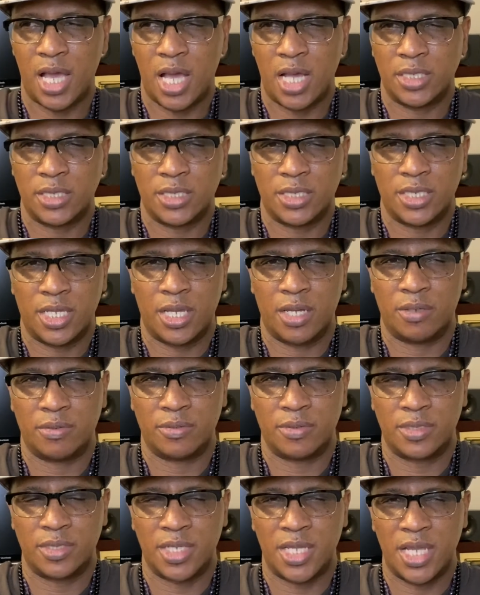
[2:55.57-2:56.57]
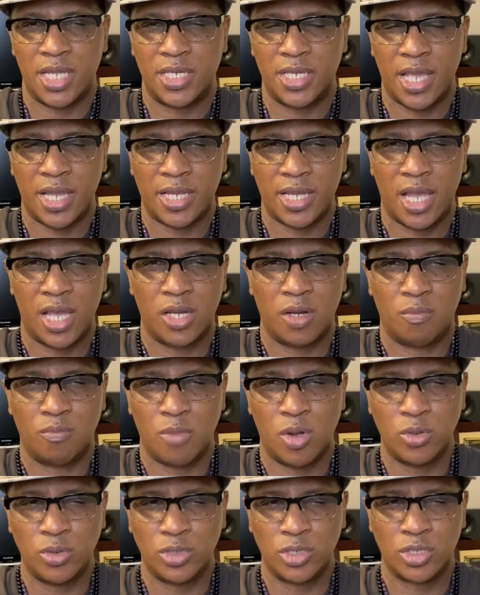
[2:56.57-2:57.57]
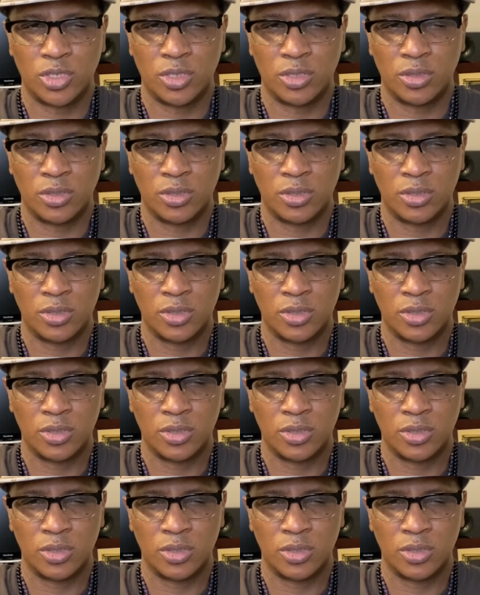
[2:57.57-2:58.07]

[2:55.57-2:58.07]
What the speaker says: ourselves in that kind of motion,